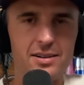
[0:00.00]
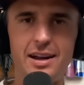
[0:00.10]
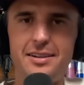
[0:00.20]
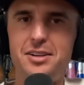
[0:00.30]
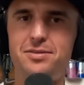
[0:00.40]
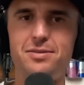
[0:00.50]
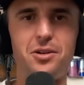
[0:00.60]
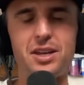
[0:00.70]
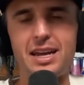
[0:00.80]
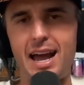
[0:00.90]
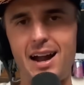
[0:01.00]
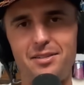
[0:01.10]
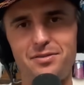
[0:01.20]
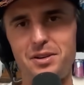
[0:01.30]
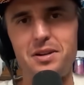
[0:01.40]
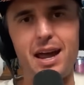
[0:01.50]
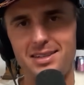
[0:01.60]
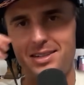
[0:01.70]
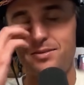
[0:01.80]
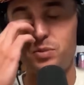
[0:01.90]
you've only had a few
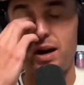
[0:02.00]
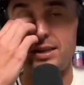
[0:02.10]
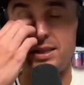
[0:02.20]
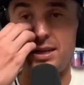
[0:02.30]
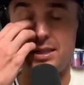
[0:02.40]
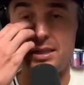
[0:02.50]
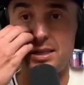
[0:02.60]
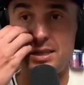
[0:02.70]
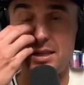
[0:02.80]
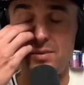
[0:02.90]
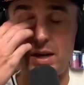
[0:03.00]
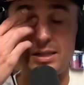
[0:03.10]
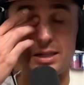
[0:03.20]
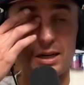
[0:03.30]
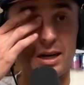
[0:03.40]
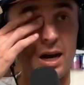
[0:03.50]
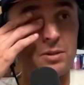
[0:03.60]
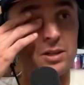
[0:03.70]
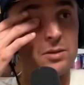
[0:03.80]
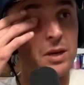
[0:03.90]
days to process this amazing
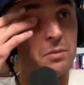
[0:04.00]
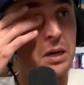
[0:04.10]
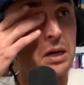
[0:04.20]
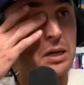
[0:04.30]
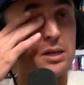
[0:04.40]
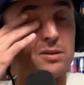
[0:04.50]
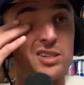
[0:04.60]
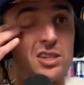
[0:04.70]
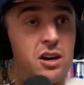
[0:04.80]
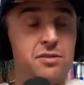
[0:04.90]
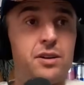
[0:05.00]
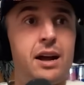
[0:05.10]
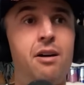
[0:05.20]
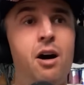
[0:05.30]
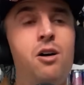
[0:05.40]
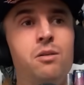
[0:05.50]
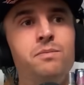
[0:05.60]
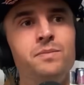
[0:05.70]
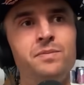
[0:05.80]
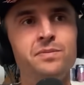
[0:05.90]
accomplishment, but you and Soph are now
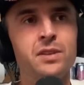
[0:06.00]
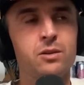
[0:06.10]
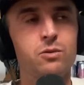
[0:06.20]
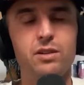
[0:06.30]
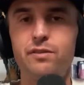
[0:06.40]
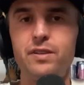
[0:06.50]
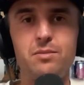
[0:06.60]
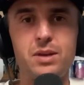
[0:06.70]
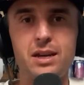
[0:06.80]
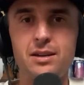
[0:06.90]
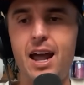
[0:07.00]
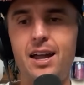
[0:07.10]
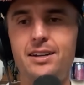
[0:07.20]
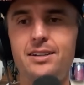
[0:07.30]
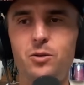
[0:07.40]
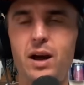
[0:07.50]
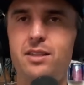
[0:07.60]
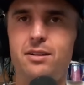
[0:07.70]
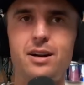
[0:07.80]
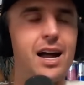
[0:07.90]
home with Phoebe, and
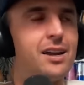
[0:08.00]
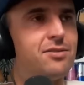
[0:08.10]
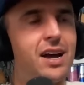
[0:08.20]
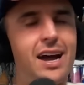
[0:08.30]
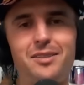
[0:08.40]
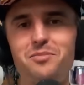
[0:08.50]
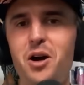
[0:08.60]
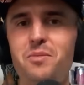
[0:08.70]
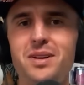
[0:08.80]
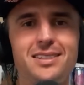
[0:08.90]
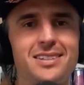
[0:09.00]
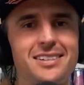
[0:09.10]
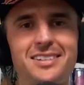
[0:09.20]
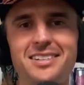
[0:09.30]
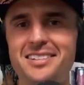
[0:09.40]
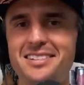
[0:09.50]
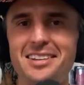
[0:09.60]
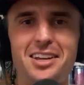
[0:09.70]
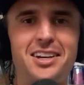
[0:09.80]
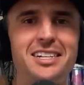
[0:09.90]
whether or not you've had a moment to just
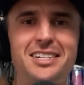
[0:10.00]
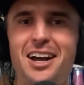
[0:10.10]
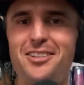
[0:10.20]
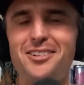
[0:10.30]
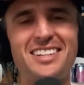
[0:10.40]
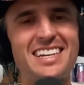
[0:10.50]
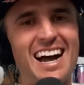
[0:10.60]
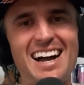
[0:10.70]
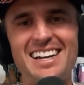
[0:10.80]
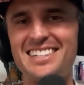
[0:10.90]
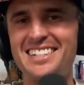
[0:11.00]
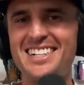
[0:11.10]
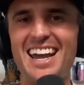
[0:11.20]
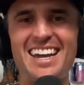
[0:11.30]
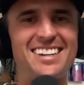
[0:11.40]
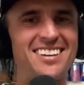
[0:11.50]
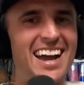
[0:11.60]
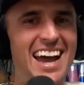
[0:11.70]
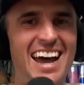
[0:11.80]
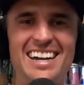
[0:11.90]
look each other in the eyes and shake your
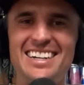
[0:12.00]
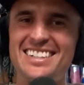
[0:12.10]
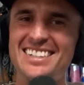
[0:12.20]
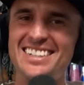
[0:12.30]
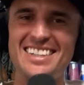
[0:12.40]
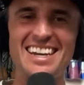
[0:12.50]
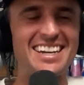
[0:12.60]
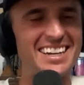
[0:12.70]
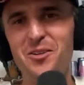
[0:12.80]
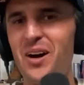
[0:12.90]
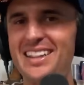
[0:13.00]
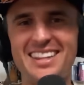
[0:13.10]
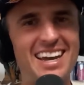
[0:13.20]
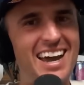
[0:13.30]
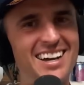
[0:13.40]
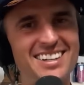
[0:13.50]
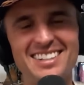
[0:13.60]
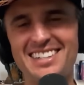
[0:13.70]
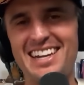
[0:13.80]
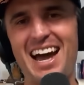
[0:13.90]
head and just think, what the hell
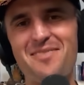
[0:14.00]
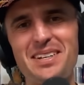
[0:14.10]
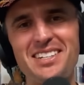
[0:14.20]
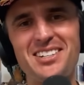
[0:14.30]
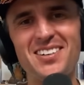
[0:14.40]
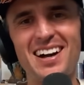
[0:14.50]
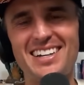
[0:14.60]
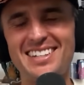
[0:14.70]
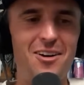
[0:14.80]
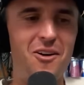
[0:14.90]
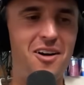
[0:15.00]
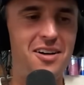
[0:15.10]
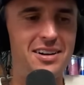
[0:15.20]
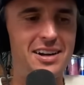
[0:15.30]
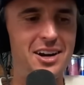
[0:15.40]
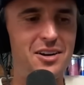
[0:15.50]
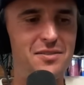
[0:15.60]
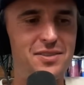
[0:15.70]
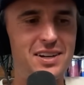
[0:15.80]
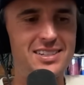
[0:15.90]
just happened to us? Or,
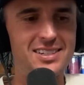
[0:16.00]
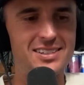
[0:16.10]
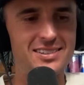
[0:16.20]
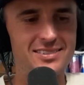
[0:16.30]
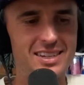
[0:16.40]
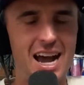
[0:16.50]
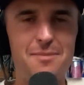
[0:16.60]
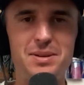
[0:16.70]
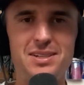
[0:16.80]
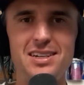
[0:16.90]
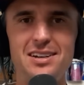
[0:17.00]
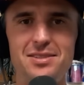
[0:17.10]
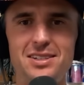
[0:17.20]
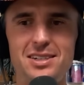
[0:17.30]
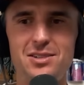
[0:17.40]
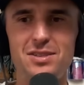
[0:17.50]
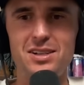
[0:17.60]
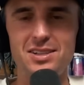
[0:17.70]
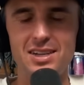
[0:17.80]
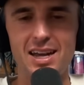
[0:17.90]
if it's the opposite, if it just
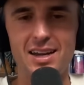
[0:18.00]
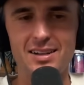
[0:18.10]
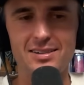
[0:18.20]
feels like,